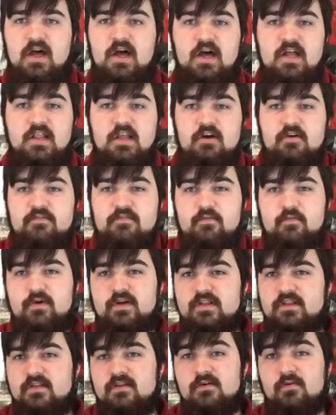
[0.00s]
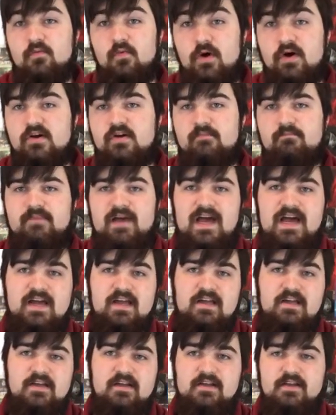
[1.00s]
Hello everyone, welcome
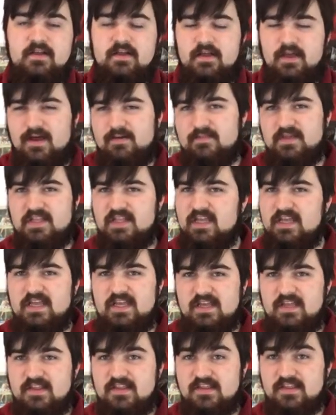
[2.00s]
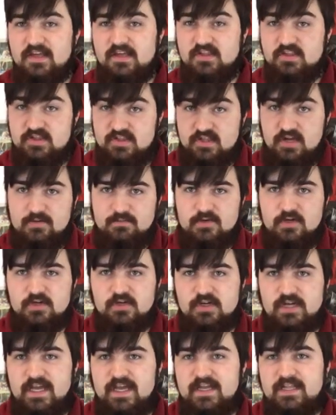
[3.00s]
back. I mean, it is
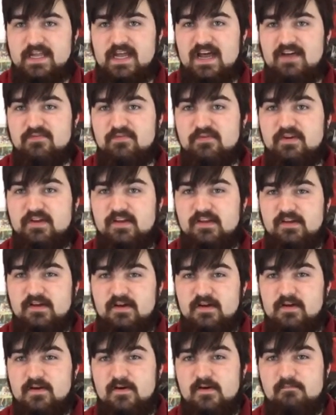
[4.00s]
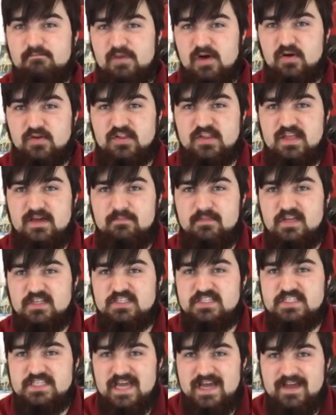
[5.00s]
summer and I haven't really posted that
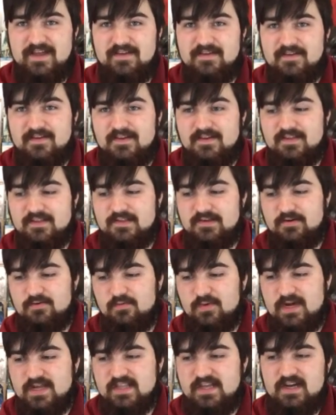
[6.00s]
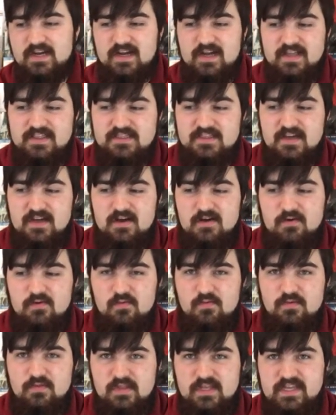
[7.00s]
much yet, so why not? I
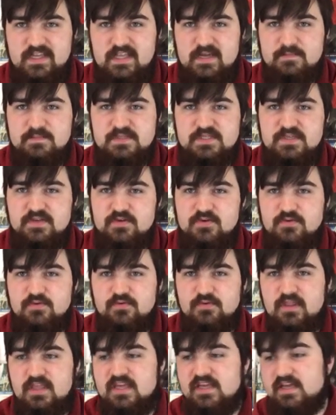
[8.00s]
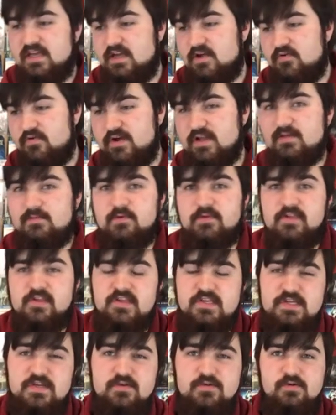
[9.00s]
thought leading up to The
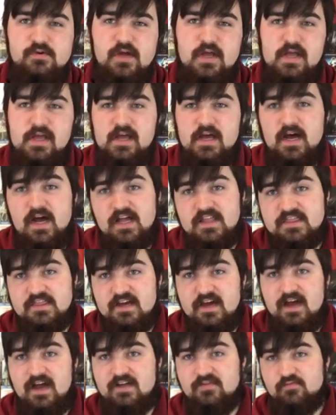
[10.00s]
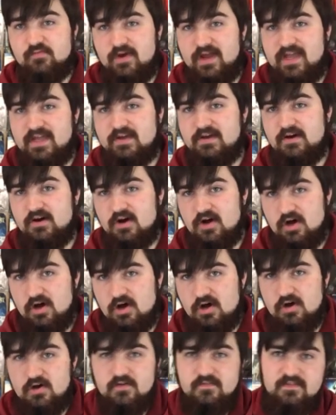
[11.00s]
Incredibles 2, I thought I'd rank
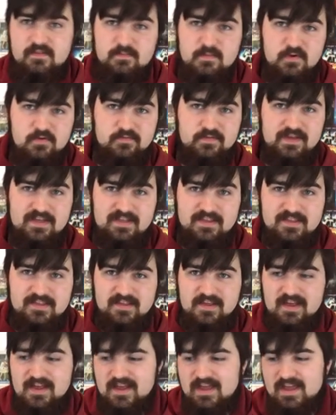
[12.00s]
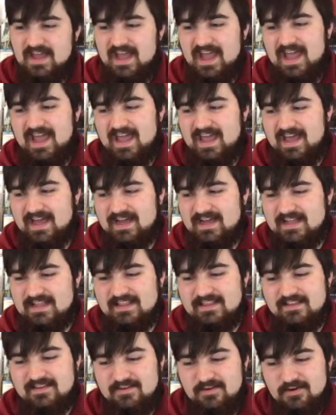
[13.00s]
all the movies,
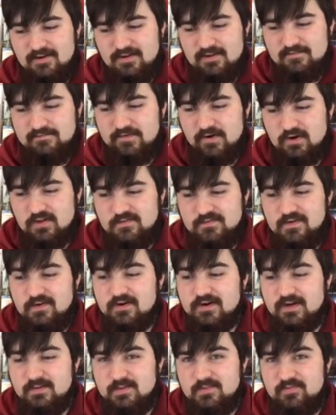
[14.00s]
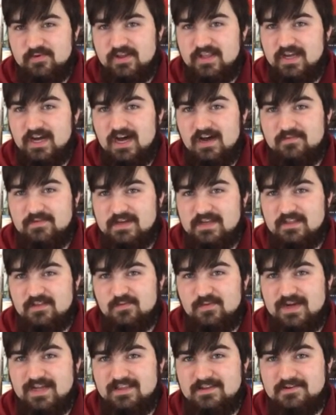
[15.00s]
and the first few are going to be pretty
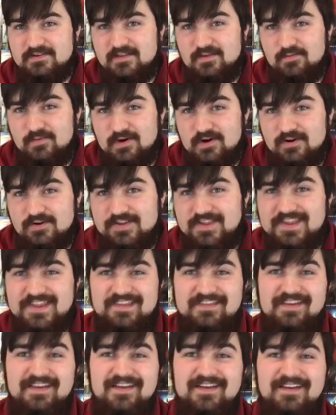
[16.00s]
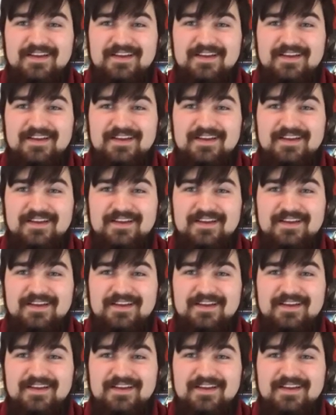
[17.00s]
obvious why they're the worst,